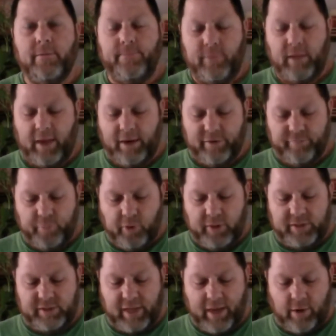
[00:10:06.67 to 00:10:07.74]
Now that's pretty
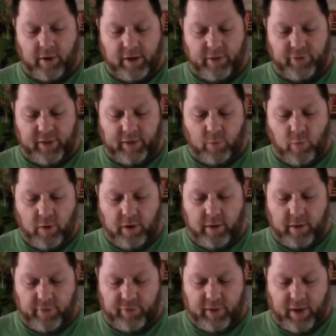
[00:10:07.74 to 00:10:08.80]
standard. I think
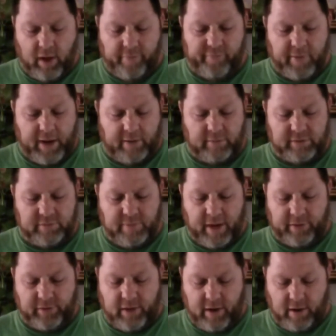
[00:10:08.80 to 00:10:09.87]
everybody was
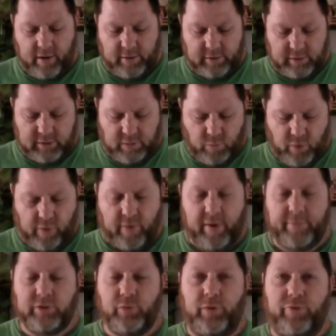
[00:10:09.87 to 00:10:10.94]
about there, somewhere around
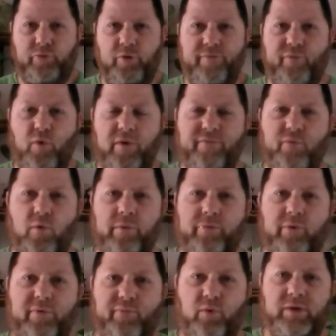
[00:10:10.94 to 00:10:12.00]
between 344 and
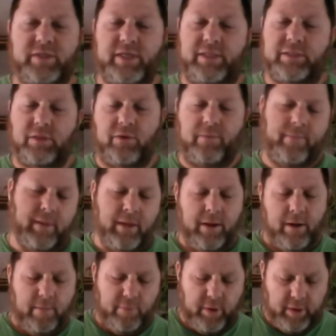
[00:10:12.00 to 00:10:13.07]
346. So
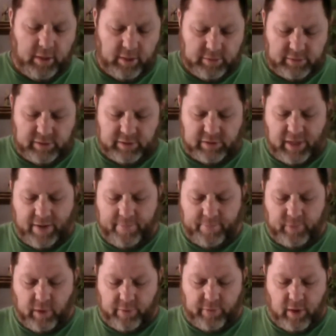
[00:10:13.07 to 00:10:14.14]
pretty close to the same
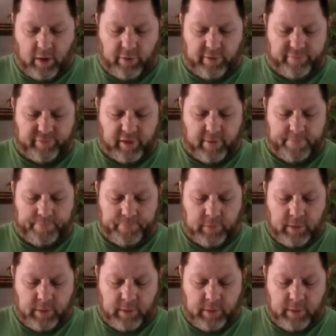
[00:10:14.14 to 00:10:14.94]
on all of them.